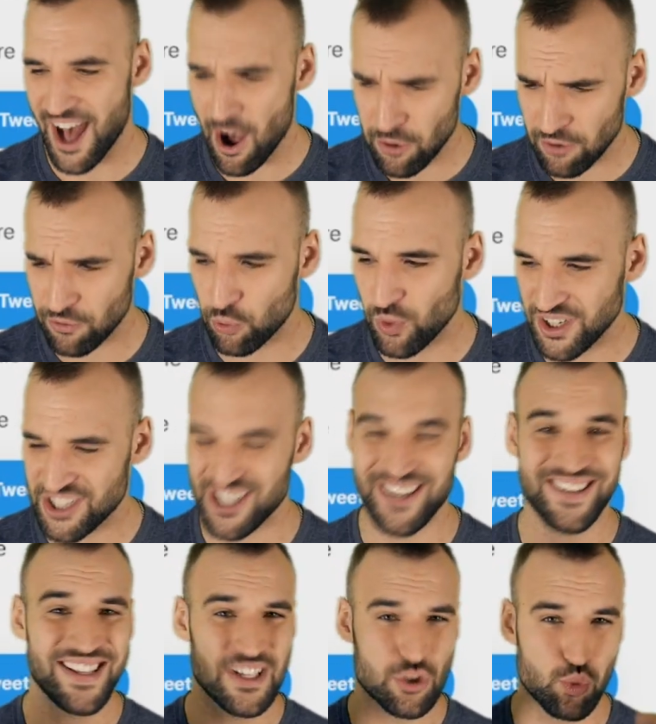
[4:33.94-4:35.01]
out of which at
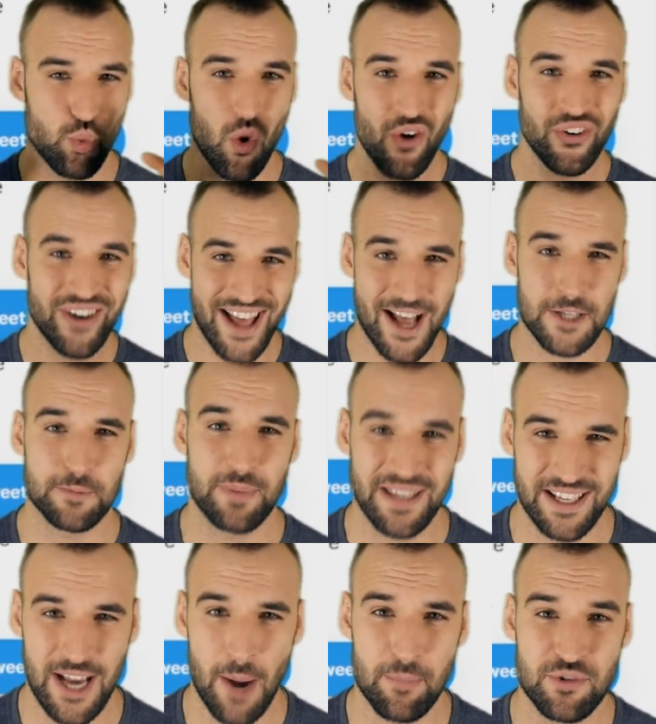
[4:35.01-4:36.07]
least one has been
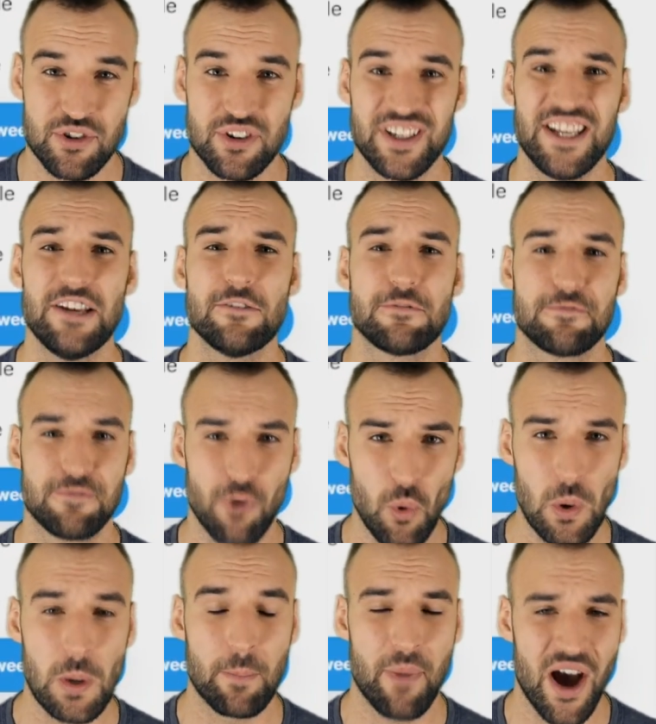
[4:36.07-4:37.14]
captured in
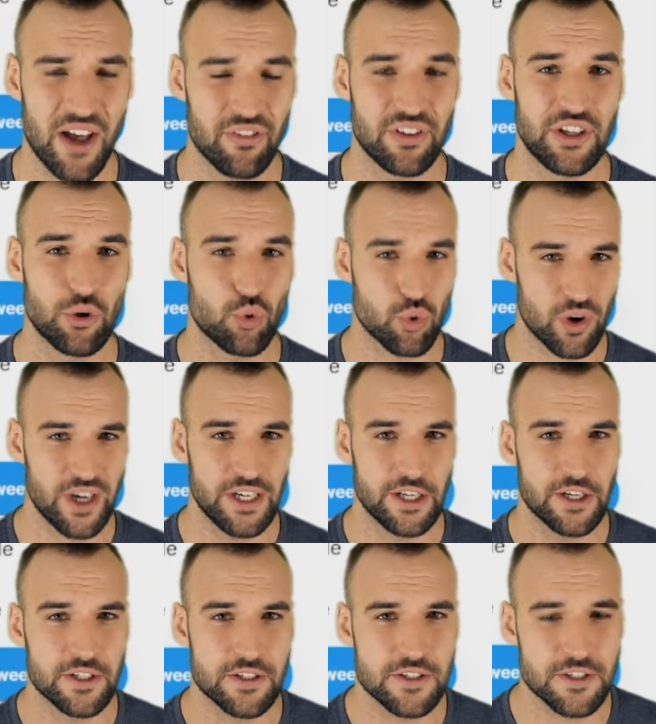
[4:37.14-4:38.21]
full by the
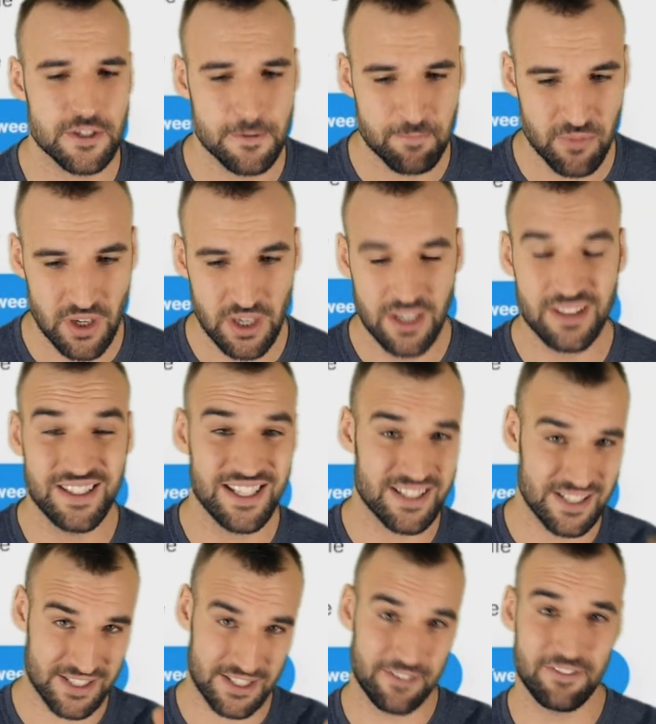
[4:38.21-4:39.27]
Ukrainians. This
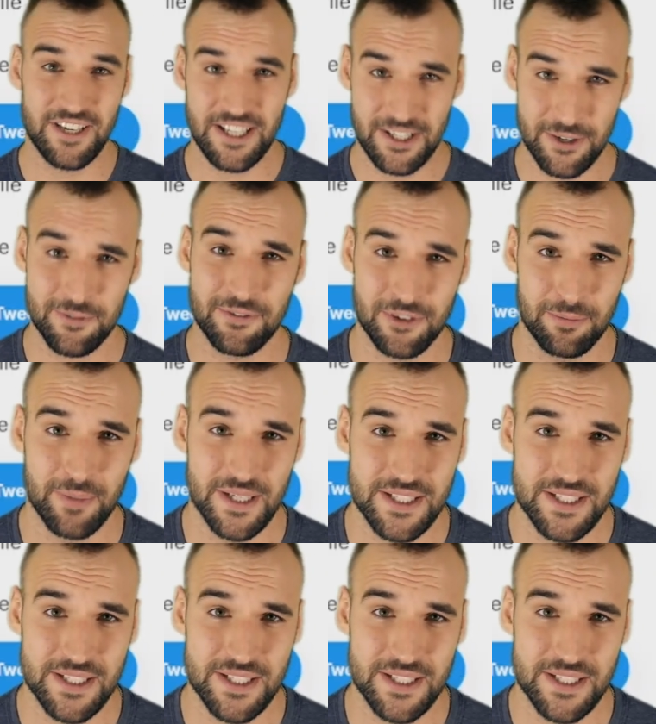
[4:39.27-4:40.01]
is the video from